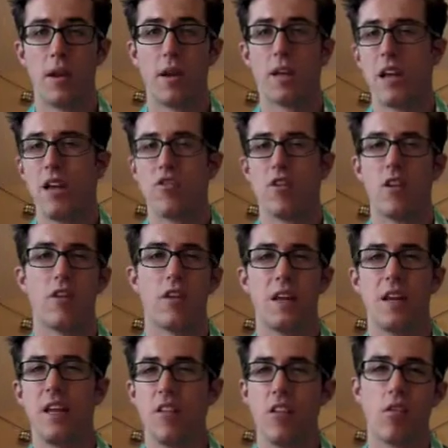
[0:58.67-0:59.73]
While medication is
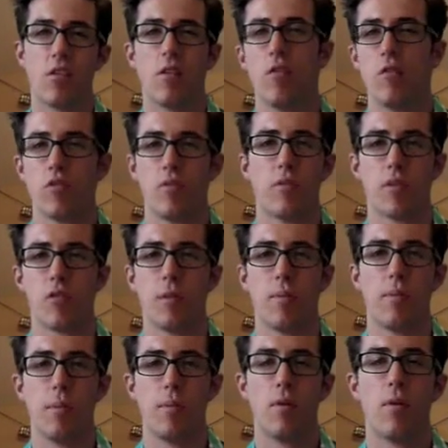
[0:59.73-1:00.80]
an easy solution for
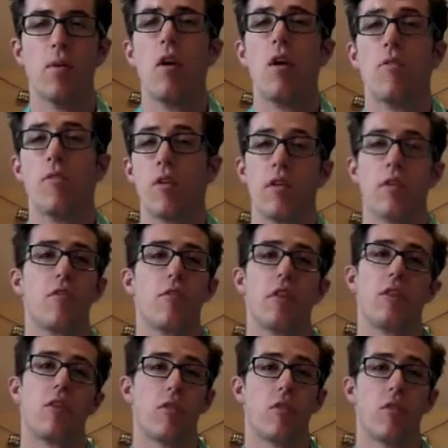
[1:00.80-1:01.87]
some people, for
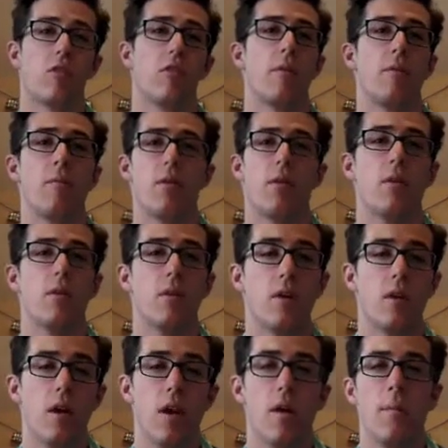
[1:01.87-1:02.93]
others it isn't so simple.
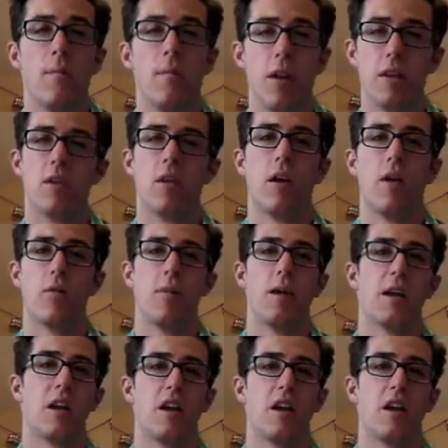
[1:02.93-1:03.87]
Mental health